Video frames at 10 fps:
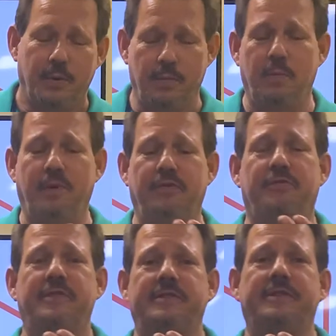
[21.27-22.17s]
Remove the
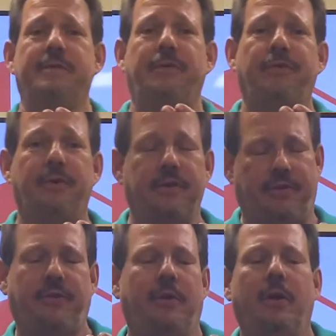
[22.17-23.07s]
physical
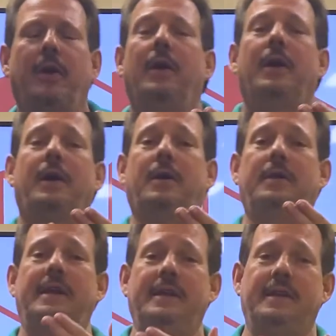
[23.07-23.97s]
source,
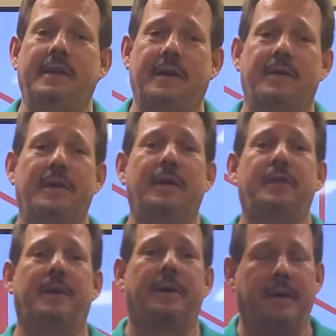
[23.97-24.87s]
clean the area
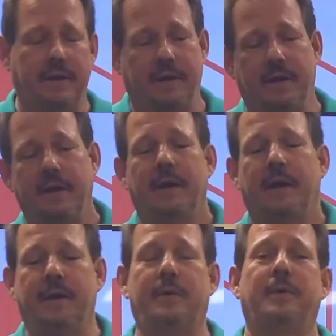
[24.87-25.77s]
thoroughly,
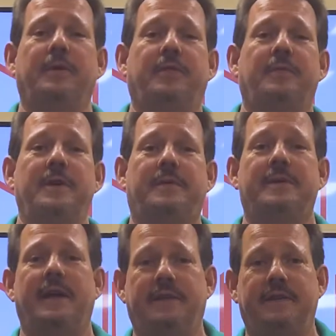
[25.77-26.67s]
and of course
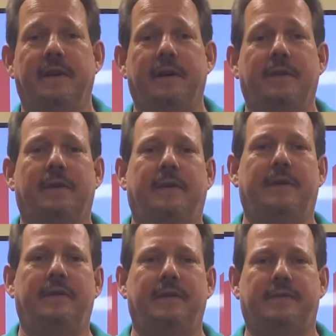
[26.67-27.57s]
recreate the other
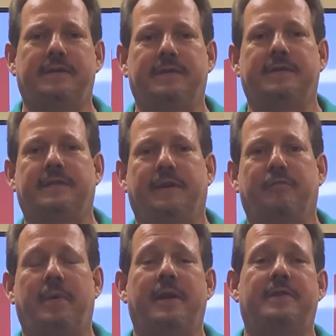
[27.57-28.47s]
conditions
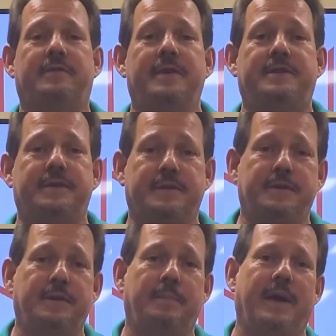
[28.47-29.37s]
of penetration so
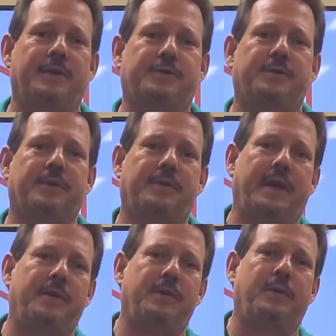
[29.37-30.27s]
you make sure
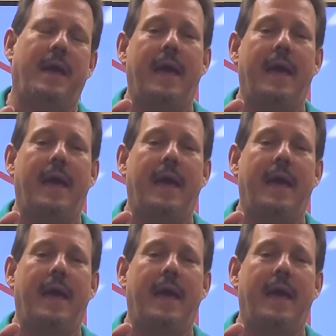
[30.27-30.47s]
that you